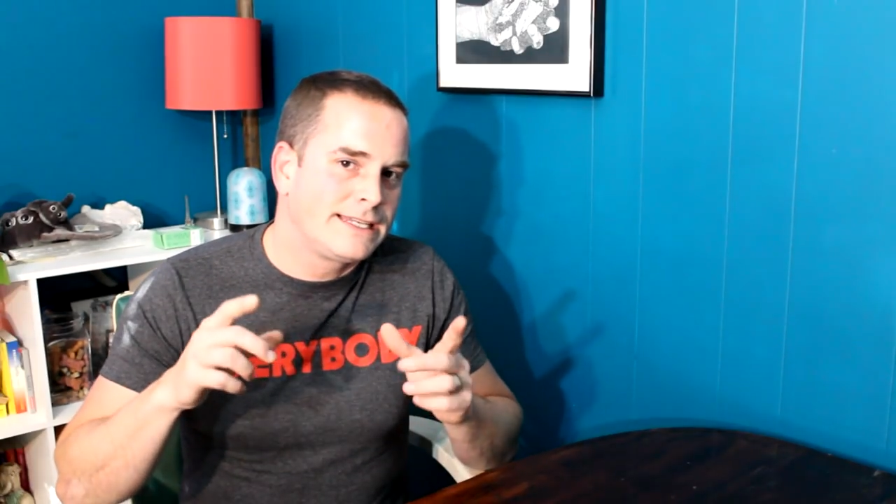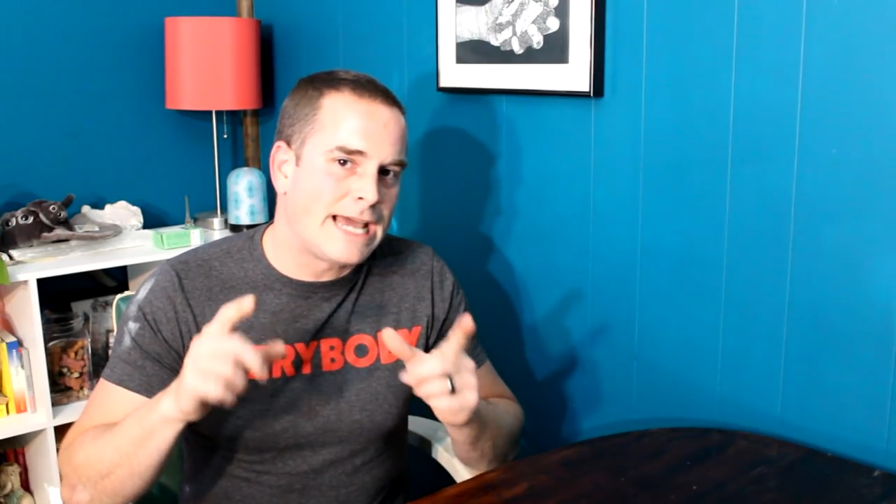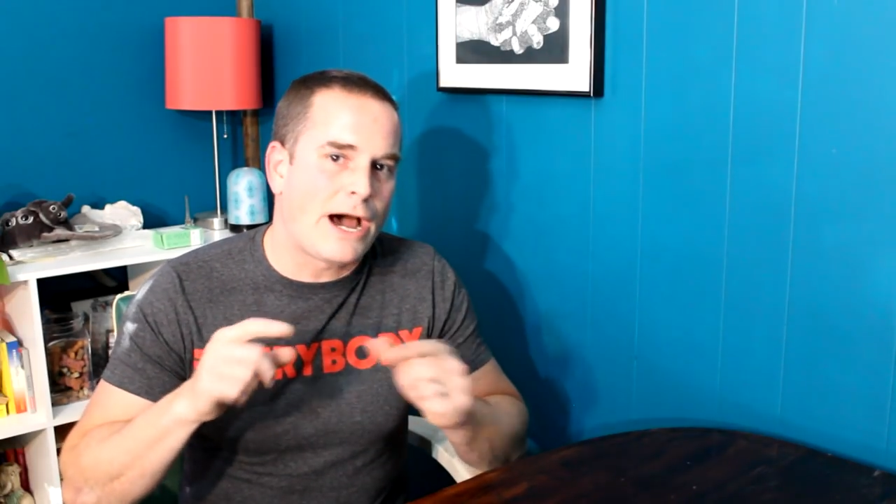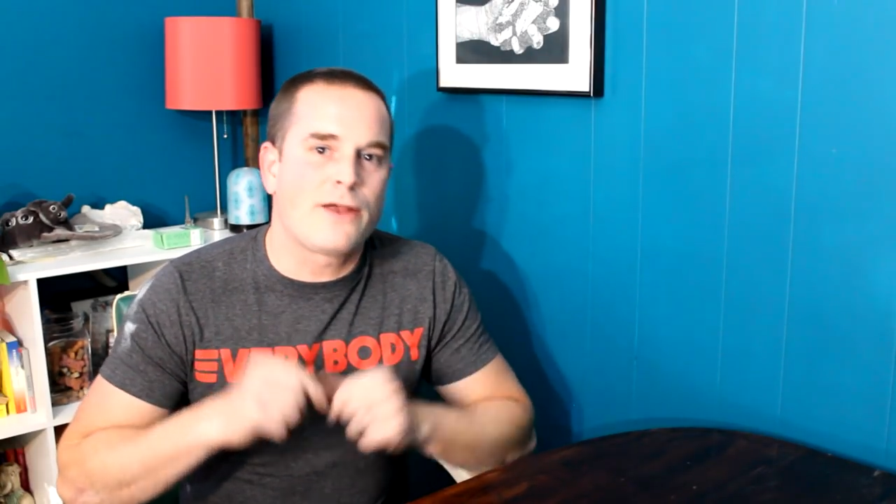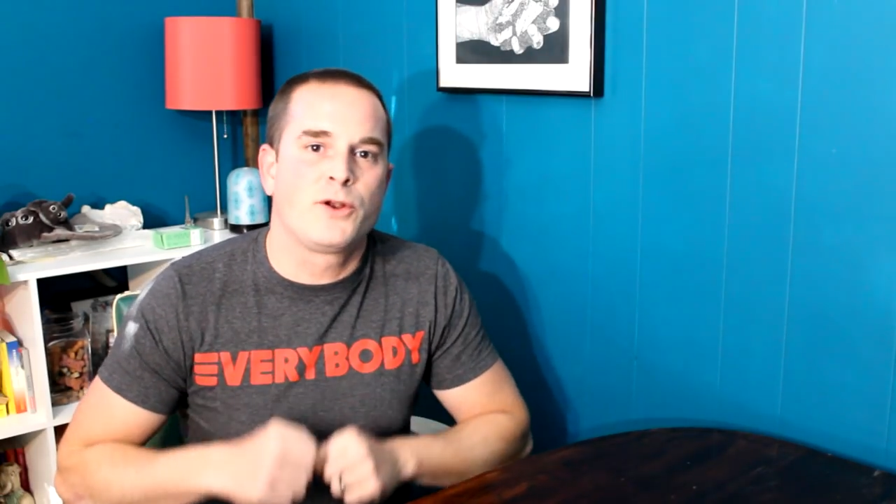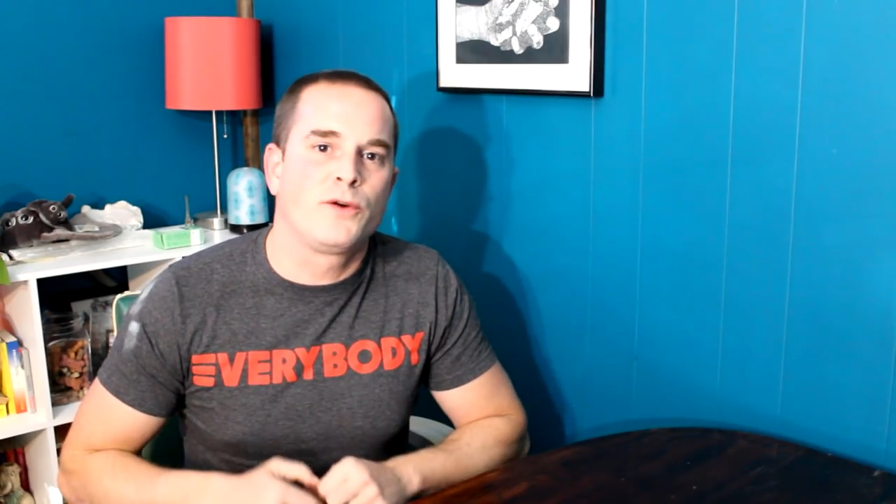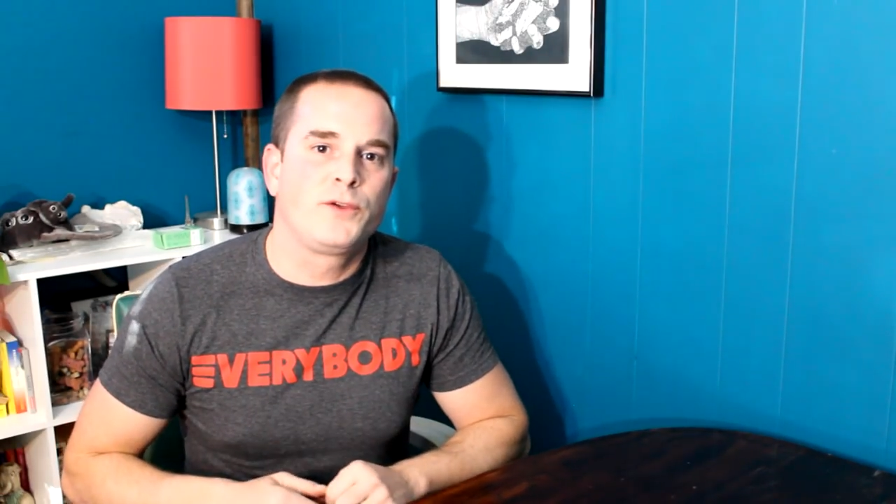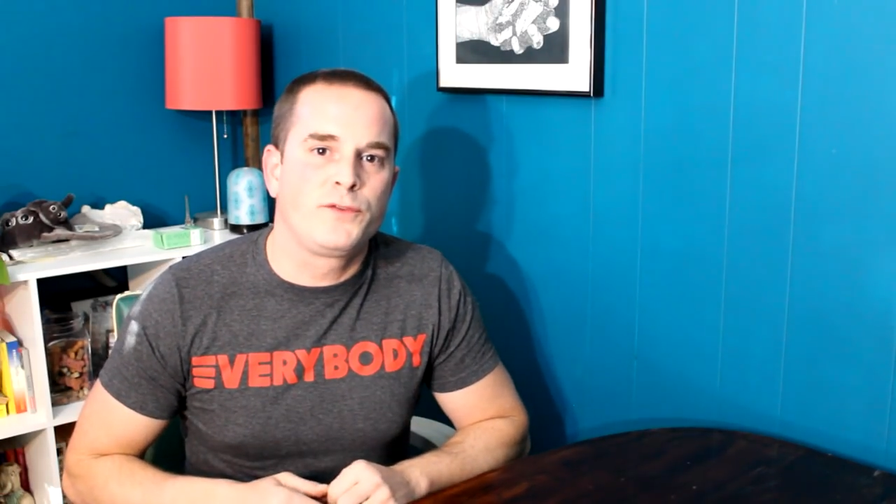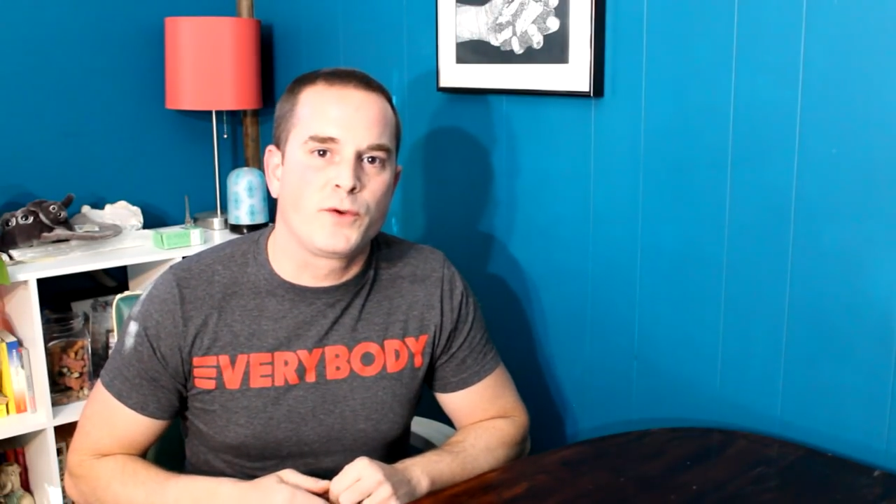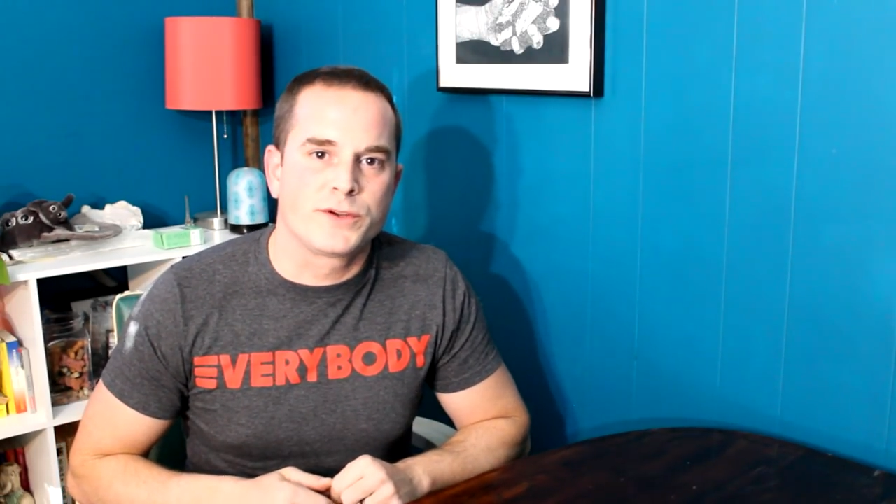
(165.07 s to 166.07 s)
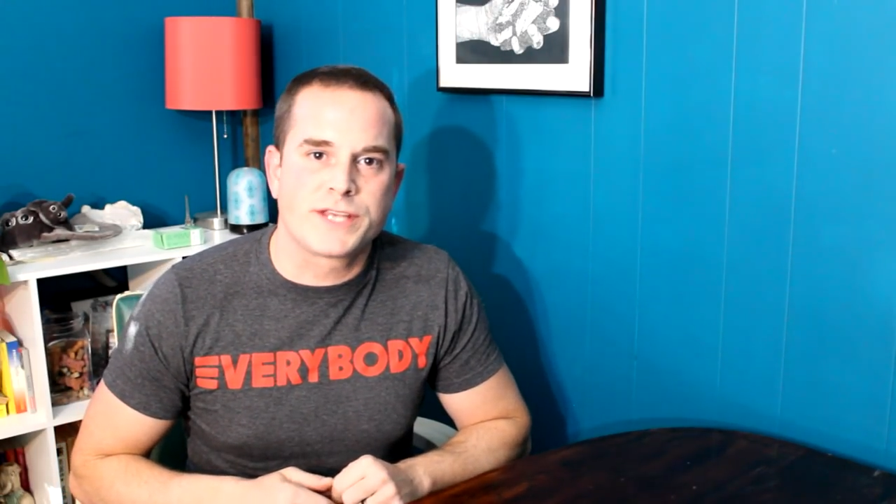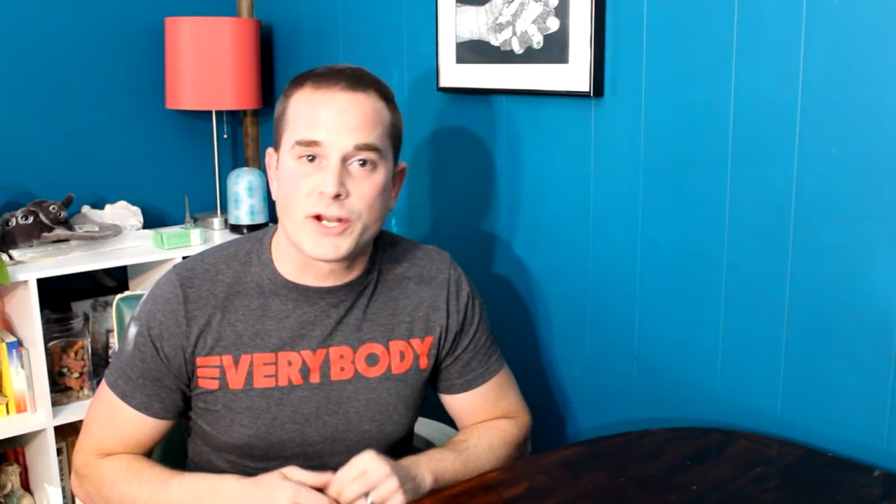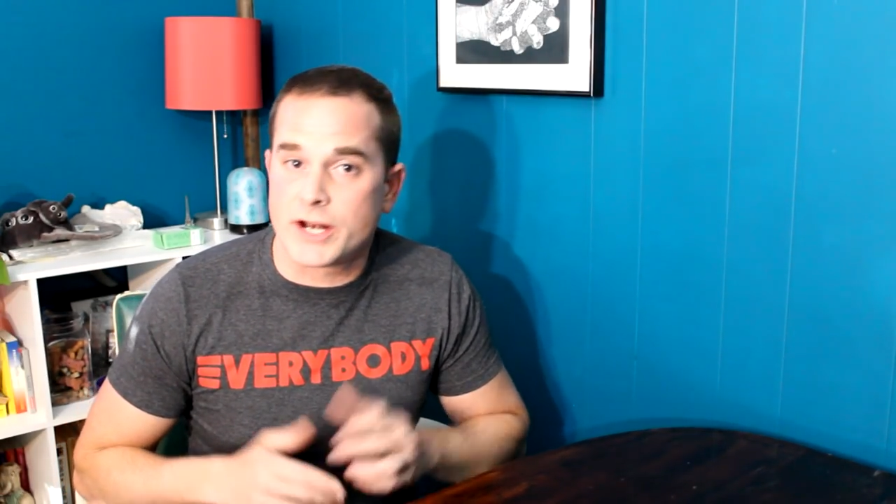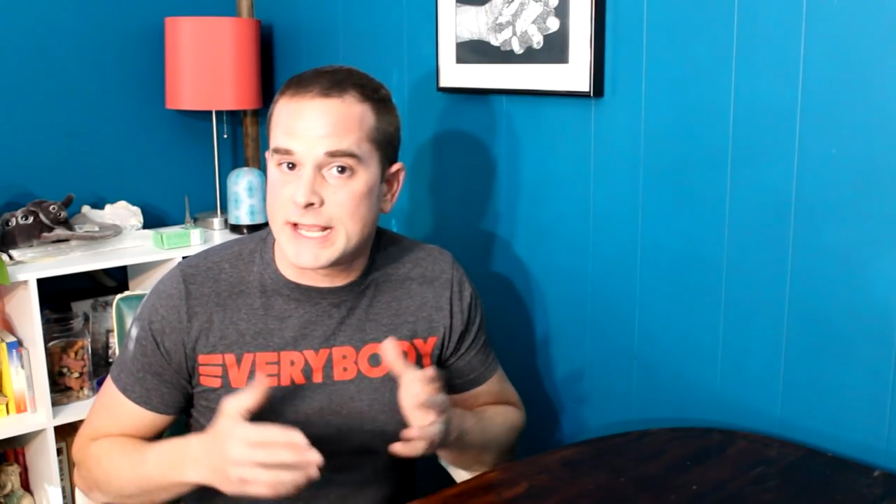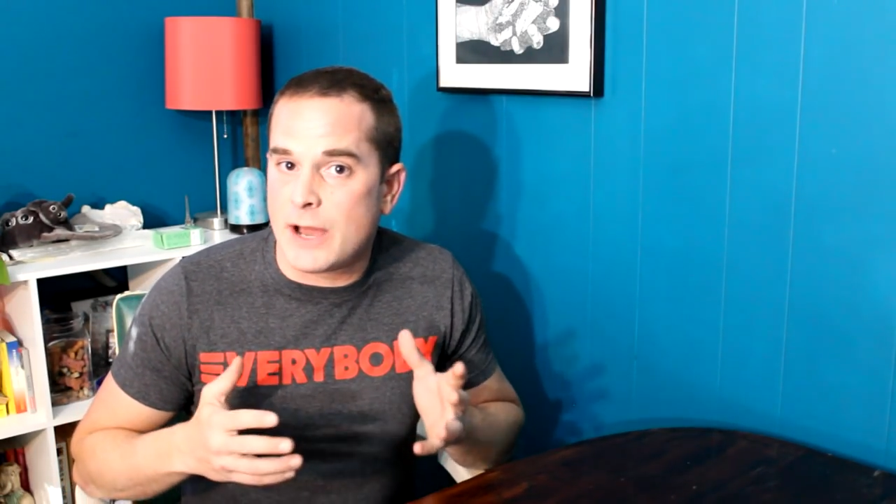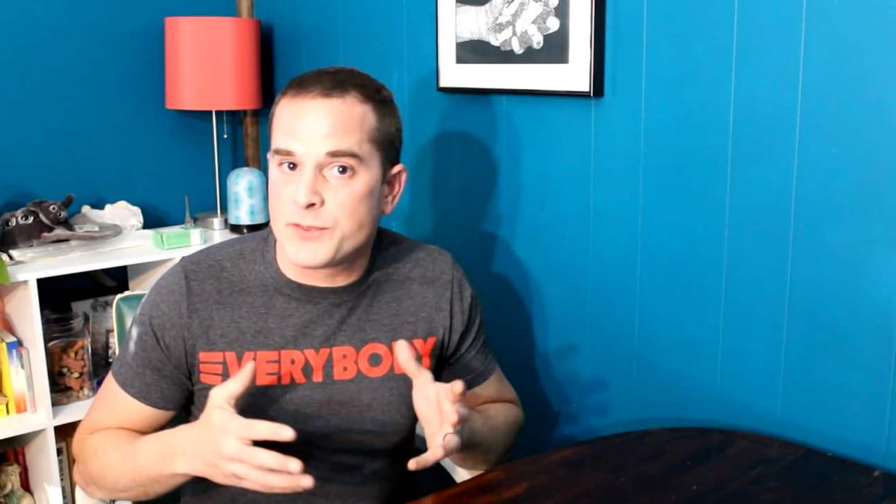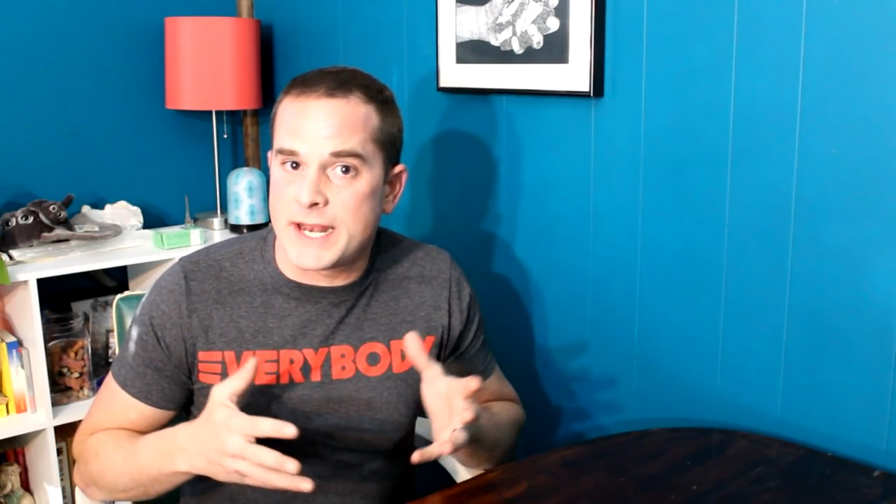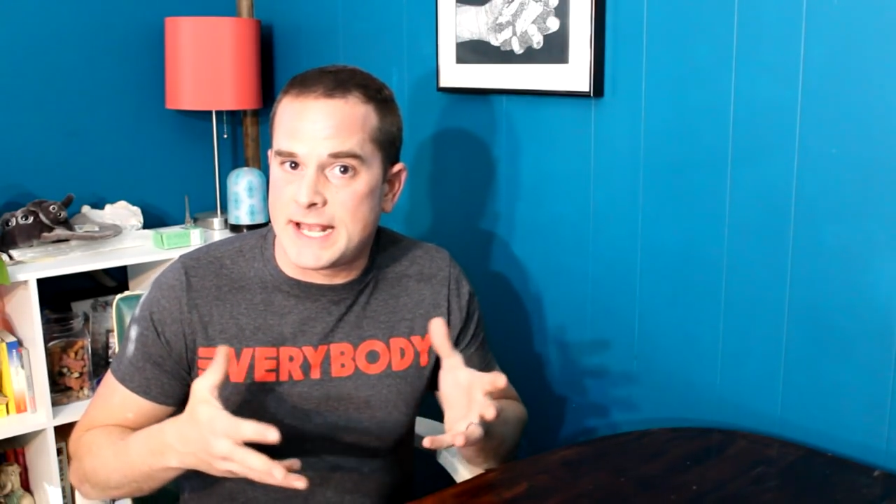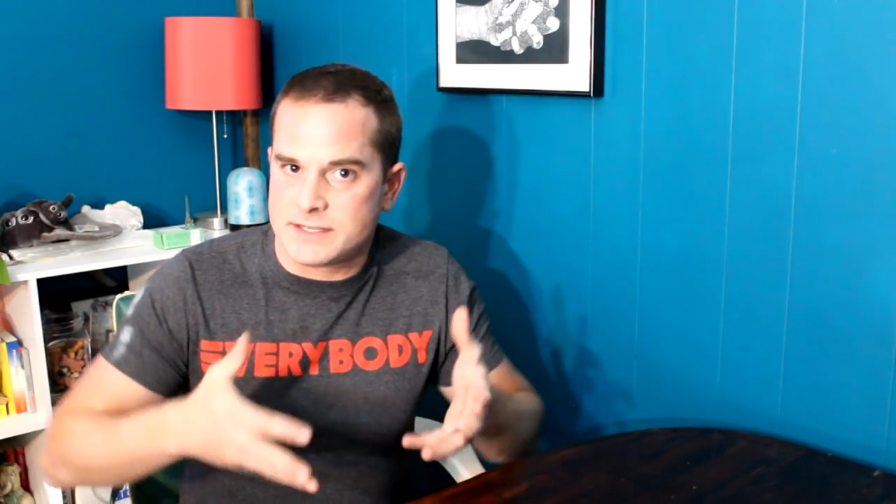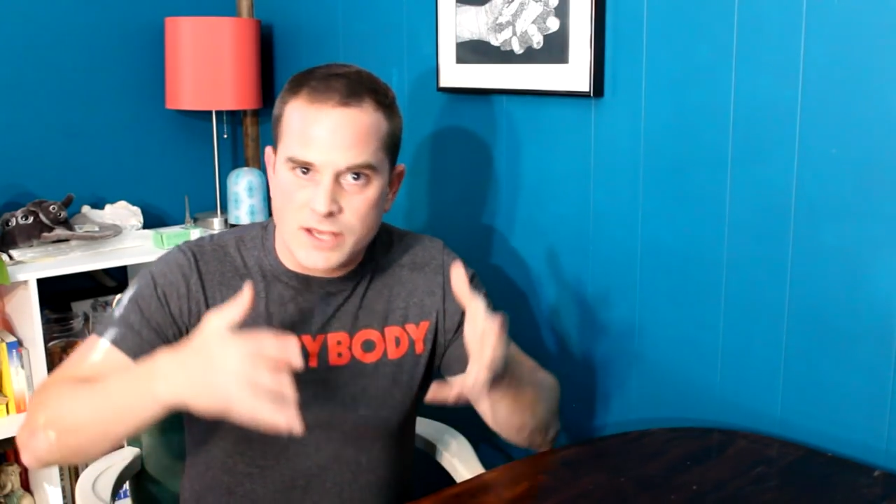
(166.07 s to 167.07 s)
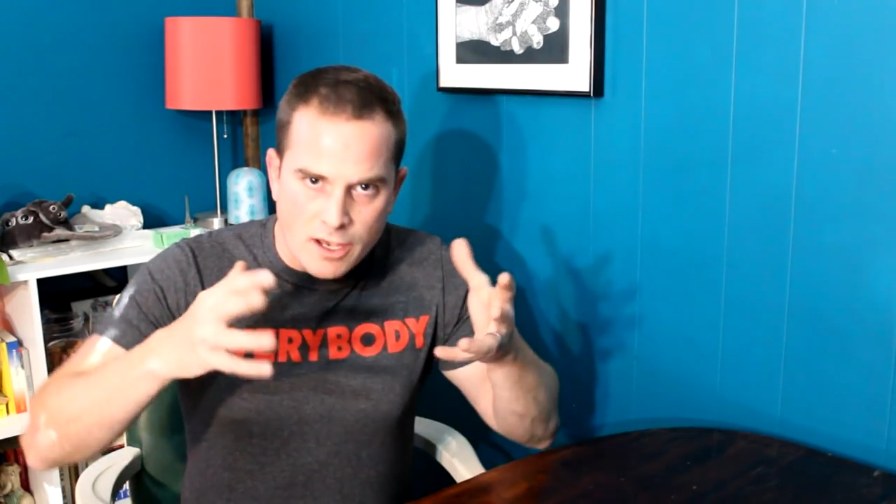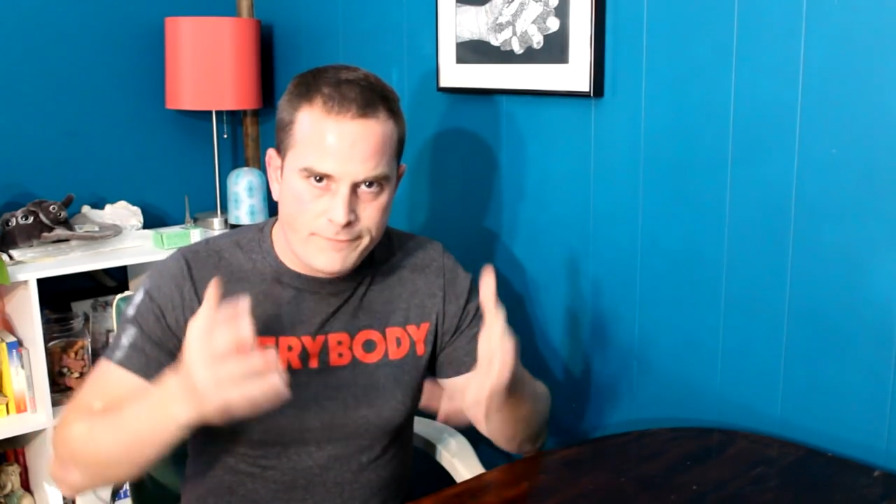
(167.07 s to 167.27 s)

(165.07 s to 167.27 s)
Now, I don't know if you viewers then are going to count that as